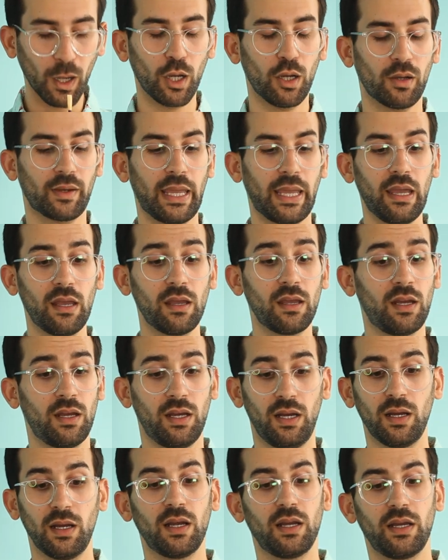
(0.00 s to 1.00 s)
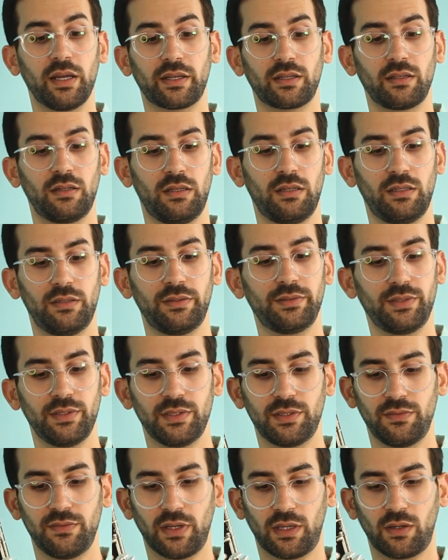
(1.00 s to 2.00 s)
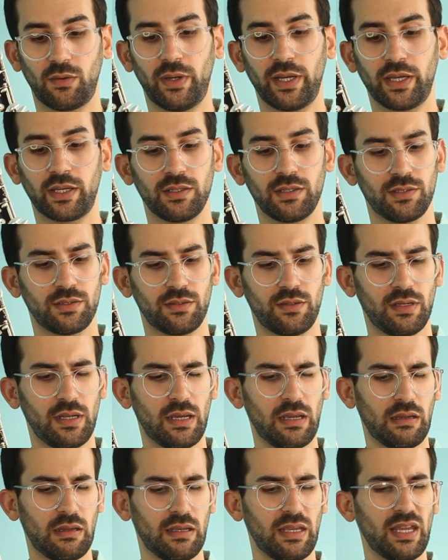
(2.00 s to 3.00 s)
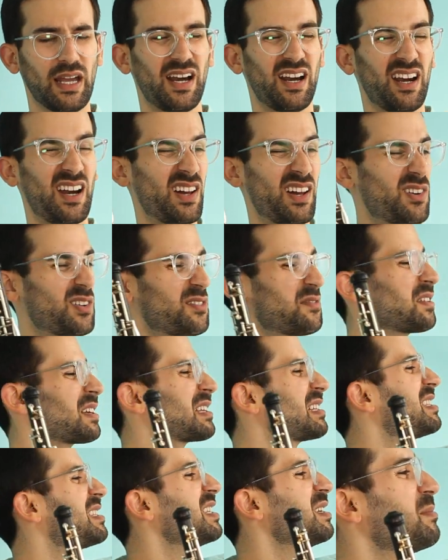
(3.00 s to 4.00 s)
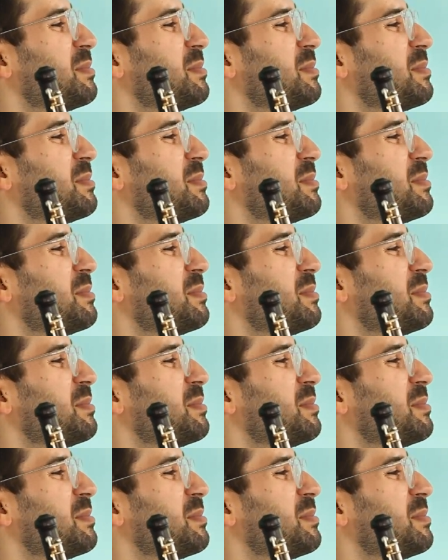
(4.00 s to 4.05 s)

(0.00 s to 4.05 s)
Okay, uh, just like quite concerning. Yeah, I don't know if you can see,